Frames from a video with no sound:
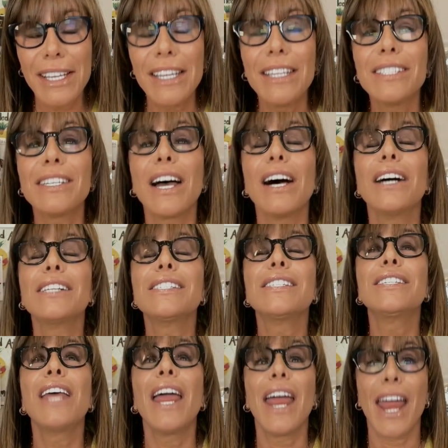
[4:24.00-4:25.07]
He's a
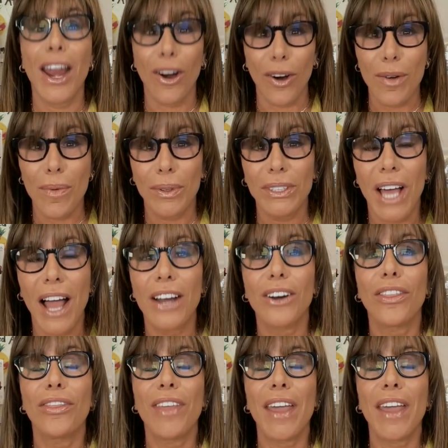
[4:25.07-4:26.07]
terrible liar.